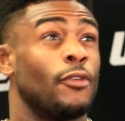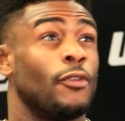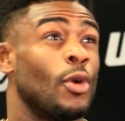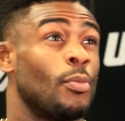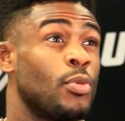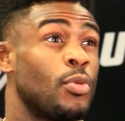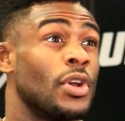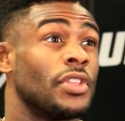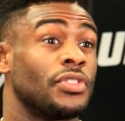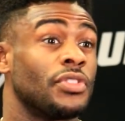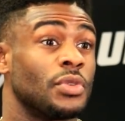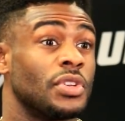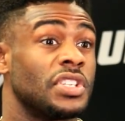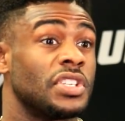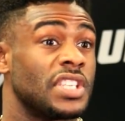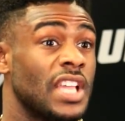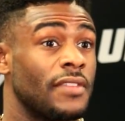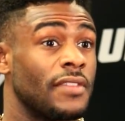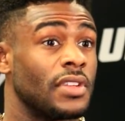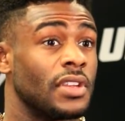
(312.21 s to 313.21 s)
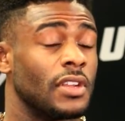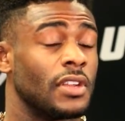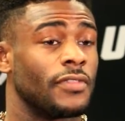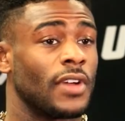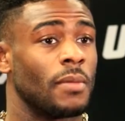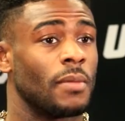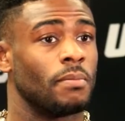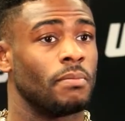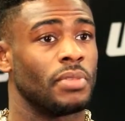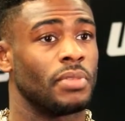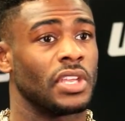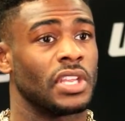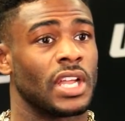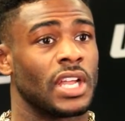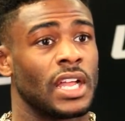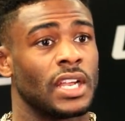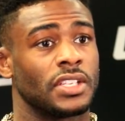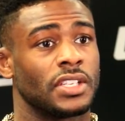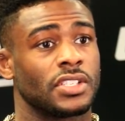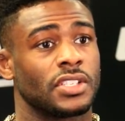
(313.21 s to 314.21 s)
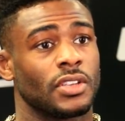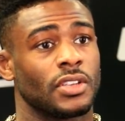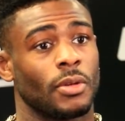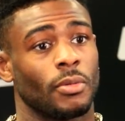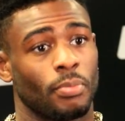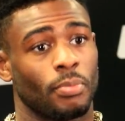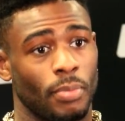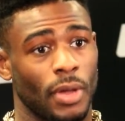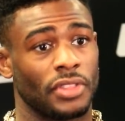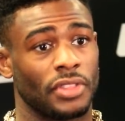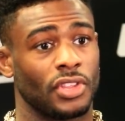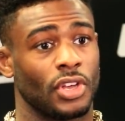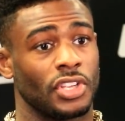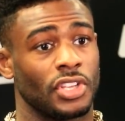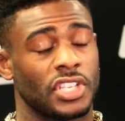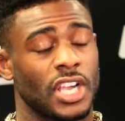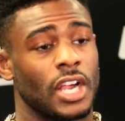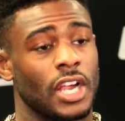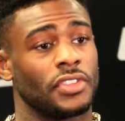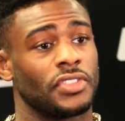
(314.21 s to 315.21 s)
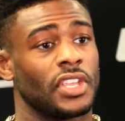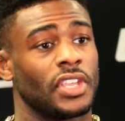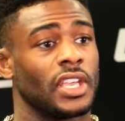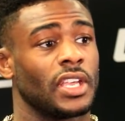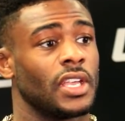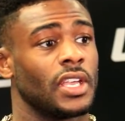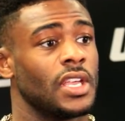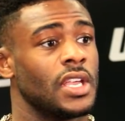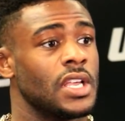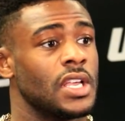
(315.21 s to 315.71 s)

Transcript: 4.37 if I'm being honest about the entire thing.